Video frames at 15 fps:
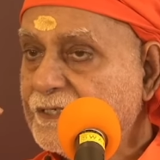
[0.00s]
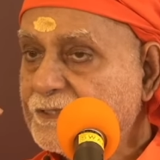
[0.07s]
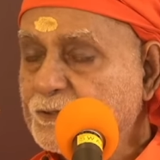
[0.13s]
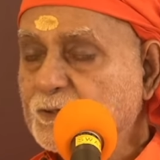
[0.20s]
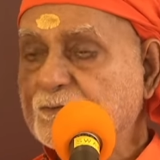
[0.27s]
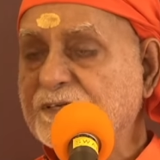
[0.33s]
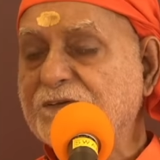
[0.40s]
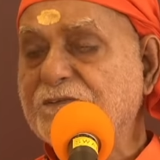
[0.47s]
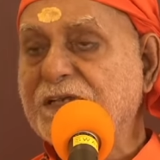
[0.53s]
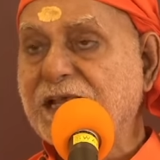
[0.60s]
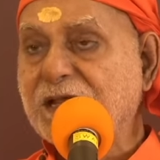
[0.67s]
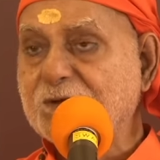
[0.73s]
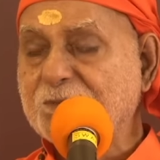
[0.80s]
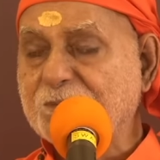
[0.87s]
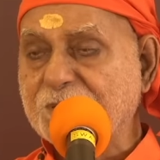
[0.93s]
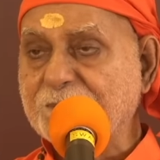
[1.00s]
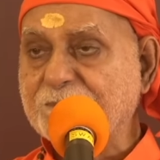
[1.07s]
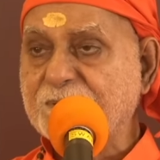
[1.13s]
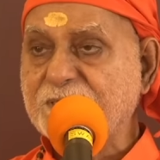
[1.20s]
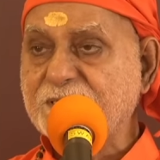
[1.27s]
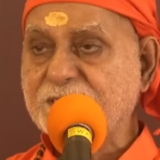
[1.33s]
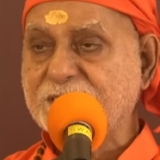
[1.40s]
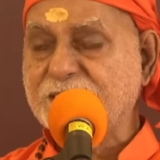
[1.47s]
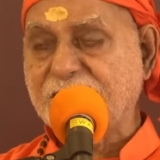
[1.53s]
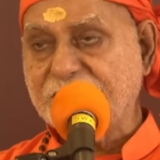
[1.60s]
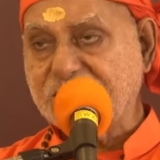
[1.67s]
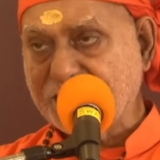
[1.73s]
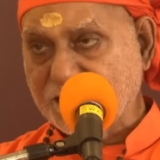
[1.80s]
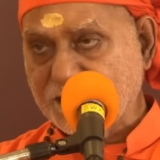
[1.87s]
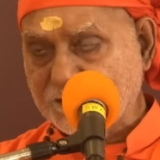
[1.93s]
So we will have people
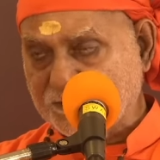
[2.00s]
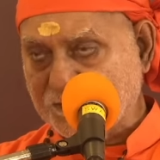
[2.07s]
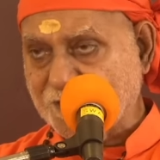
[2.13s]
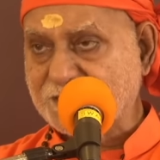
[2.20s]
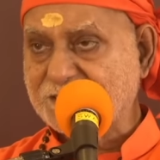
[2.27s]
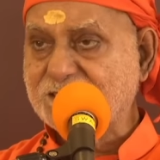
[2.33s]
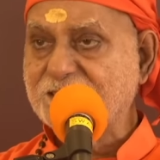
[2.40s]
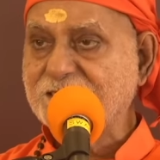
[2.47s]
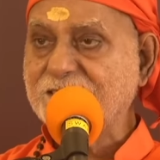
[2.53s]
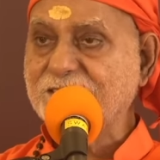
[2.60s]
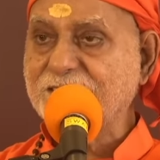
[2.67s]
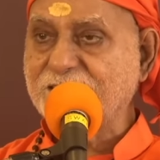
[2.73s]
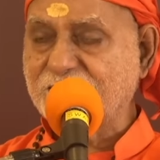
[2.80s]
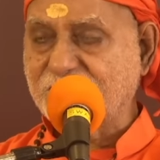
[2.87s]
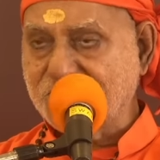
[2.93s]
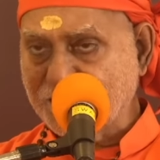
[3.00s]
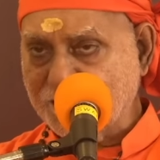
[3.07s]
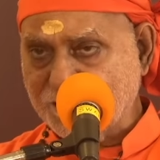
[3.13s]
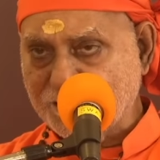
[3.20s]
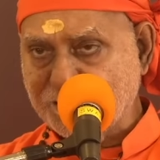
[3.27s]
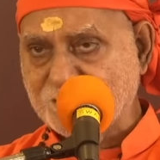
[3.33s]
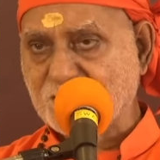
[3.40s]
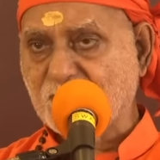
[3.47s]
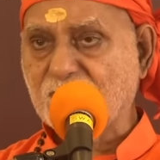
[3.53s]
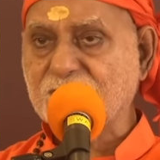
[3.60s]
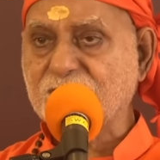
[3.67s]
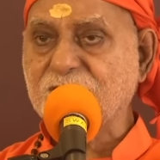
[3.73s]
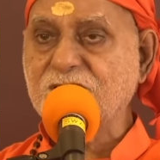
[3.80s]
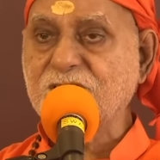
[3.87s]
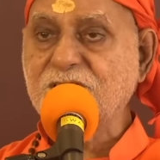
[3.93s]
dying in flood, dying in
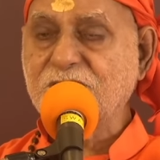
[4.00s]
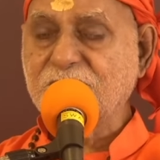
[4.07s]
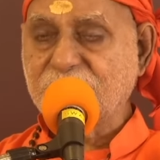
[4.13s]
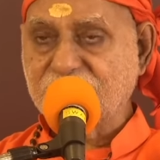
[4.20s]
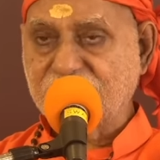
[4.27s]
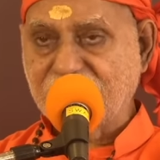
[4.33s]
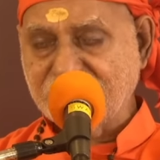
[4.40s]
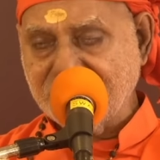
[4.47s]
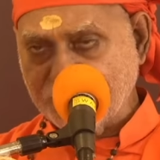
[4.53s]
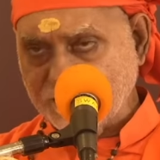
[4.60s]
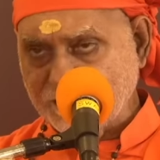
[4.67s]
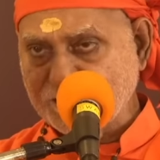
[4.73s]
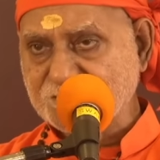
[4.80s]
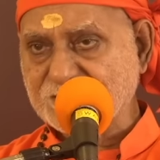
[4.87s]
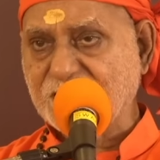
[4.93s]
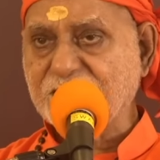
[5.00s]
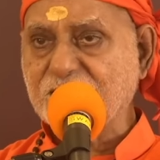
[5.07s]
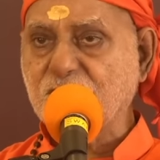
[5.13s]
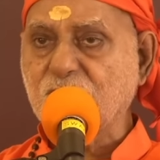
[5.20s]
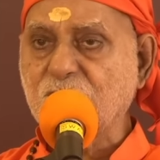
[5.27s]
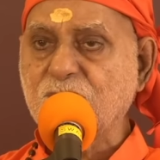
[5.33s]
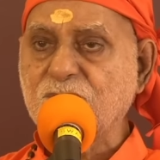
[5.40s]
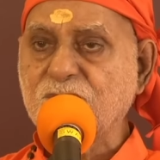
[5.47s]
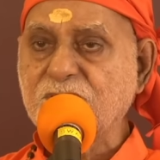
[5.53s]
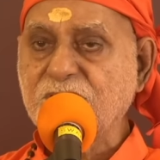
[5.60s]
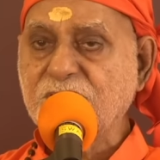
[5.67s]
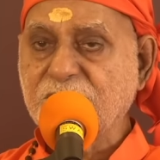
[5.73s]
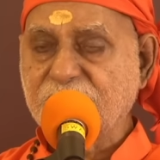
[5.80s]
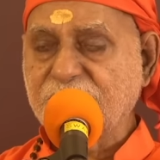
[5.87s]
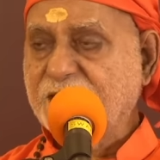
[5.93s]
drought, dying in cyclone,
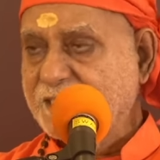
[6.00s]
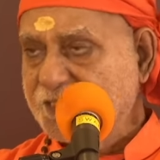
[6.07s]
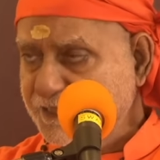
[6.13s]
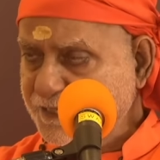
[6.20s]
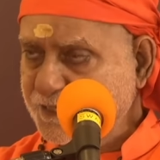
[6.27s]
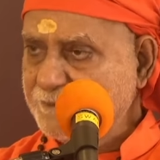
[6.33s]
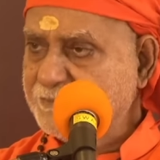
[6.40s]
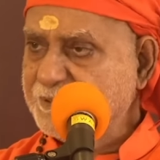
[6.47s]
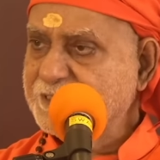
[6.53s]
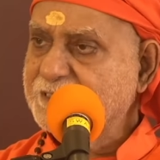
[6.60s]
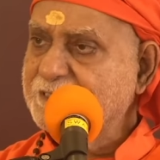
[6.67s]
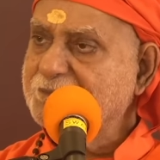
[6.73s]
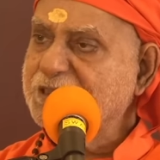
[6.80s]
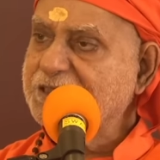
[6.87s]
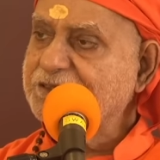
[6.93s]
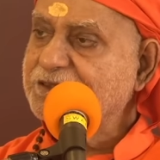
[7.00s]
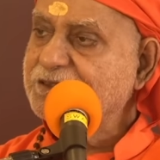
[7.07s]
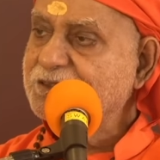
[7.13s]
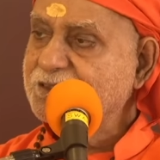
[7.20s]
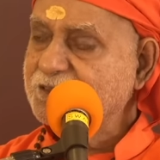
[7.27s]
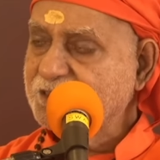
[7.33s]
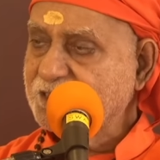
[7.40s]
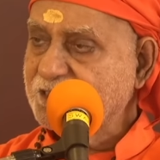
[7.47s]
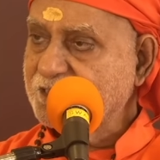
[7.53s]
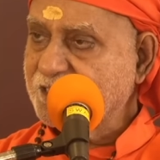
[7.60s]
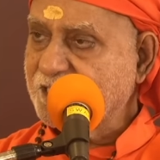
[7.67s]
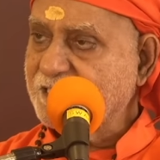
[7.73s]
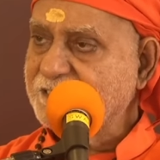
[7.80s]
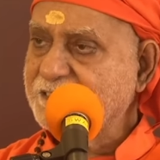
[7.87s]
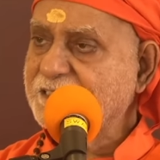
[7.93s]
dying in pilgrimage,
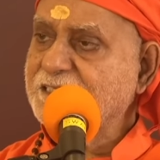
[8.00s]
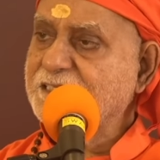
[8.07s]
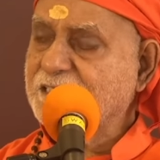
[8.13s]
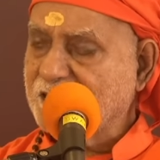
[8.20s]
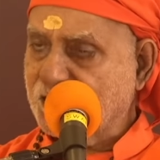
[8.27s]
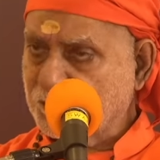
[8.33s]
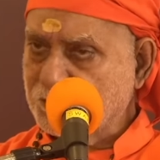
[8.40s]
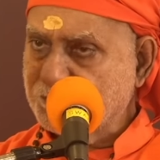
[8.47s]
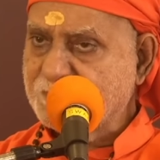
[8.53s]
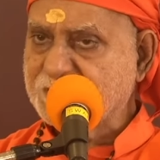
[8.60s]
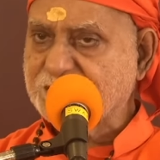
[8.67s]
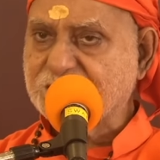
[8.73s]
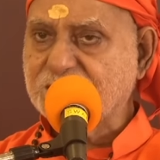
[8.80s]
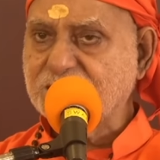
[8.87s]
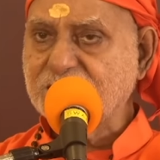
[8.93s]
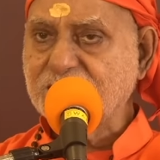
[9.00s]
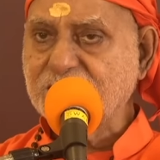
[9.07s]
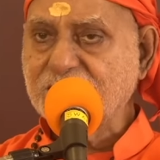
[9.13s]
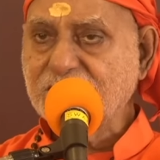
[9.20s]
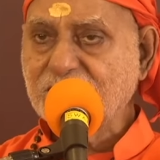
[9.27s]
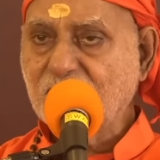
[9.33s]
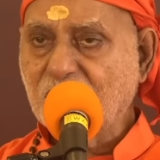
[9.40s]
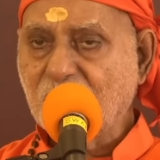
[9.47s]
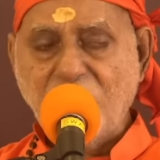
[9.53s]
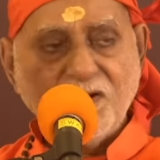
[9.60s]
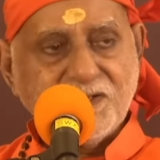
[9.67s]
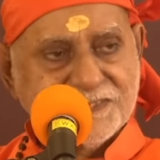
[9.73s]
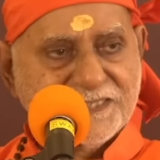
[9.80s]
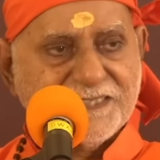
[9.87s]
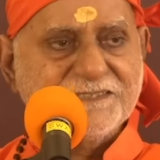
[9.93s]
dying in cloudburst.
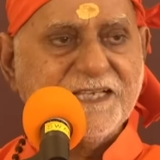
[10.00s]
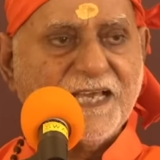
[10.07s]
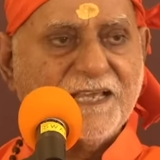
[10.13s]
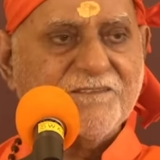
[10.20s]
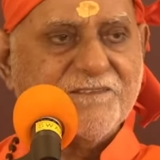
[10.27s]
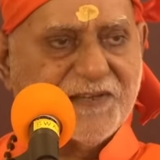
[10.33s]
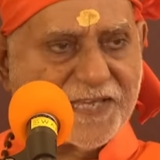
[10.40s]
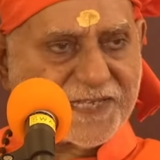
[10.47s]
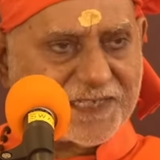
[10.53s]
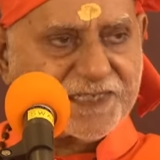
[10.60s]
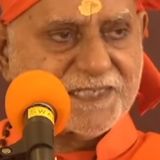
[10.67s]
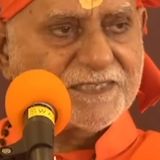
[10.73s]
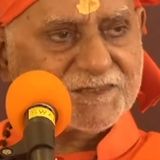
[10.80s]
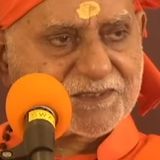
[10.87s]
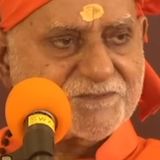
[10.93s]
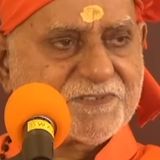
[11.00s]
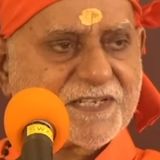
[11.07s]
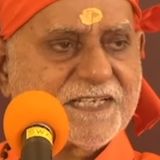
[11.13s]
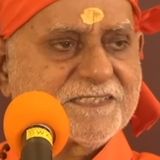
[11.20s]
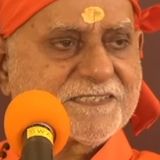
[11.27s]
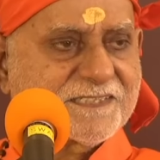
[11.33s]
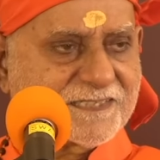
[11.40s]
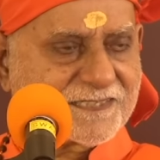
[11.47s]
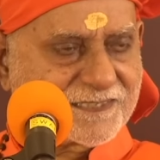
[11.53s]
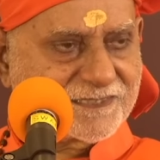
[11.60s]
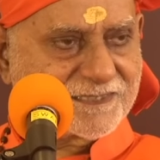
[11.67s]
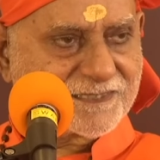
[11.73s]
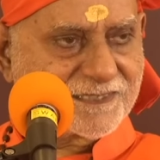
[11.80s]
All these are vagaries of nature.